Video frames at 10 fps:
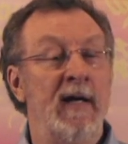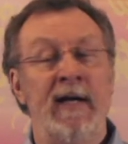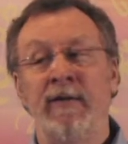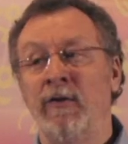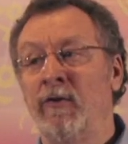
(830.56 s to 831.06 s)

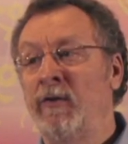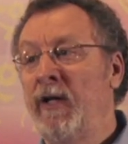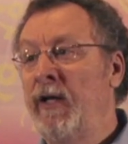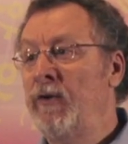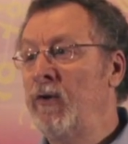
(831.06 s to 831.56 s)
And you'll
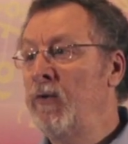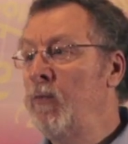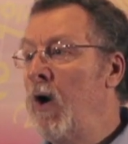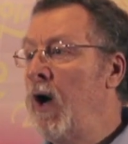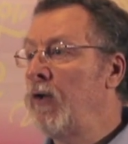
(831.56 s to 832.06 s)
either
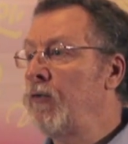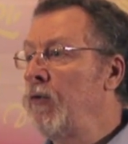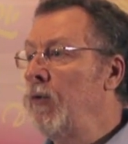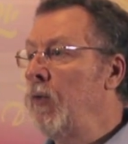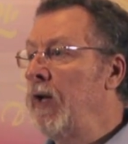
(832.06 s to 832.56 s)
walk
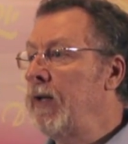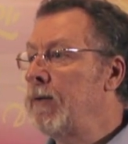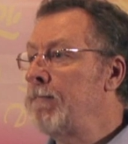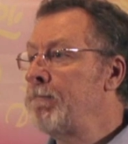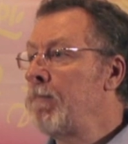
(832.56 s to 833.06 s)
through it
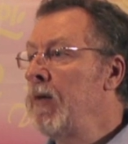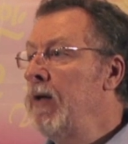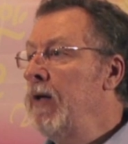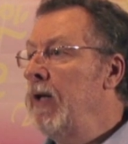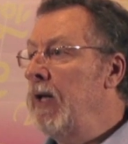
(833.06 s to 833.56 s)

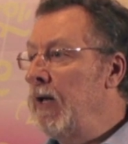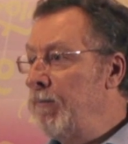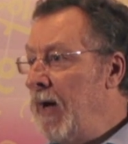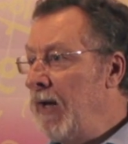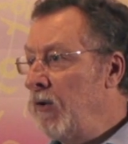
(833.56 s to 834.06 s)

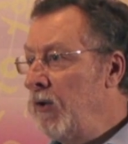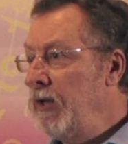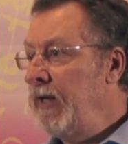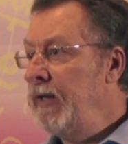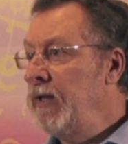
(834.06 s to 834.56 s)
by
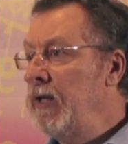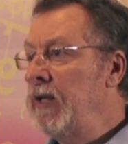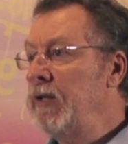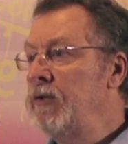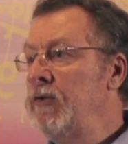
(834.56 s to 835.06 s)
learning
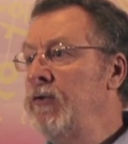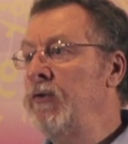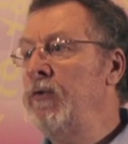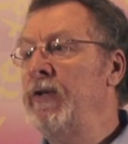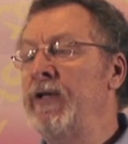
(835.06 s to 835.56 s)
to
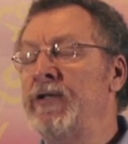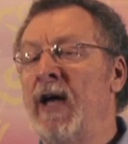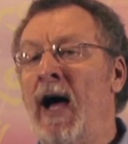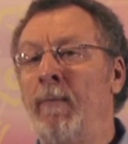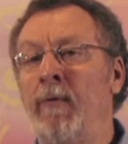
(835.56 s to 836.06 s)
do these
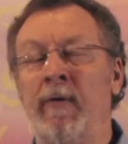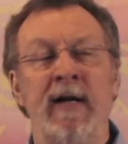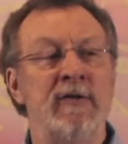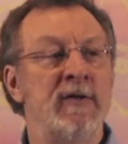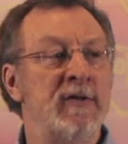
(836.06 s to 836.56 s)

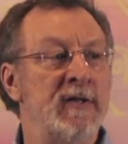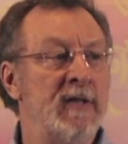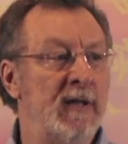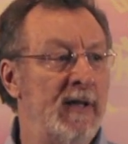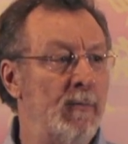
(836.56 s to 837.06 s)
operations
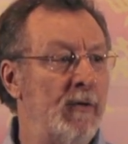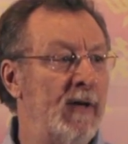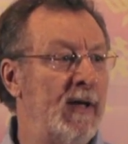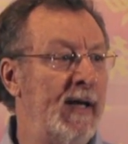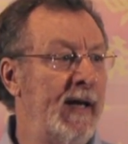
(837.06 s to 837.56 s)

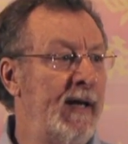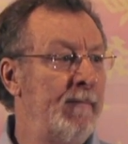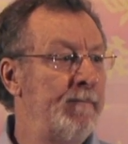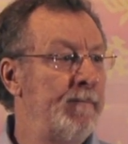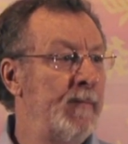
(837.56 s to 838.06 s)
deliberately,
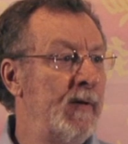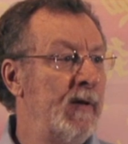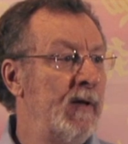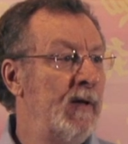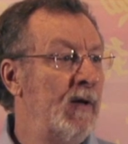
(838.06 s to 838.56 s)

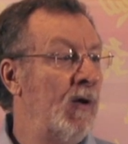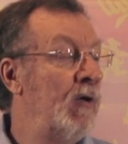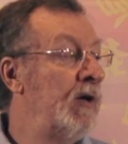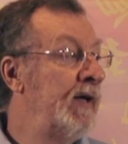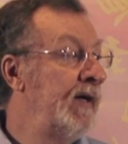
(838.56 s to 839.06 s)

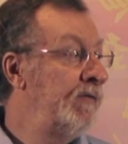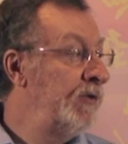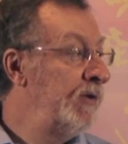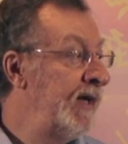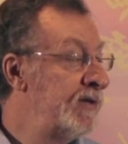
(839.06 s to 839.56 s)
or if
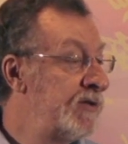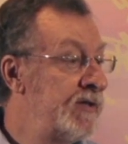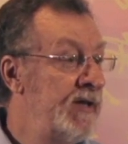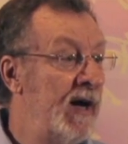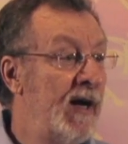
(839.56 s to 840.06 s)
you get
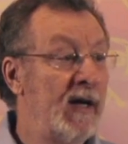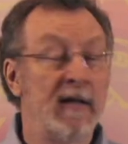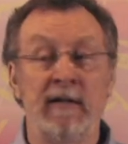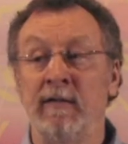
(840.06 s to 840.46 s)
stuck,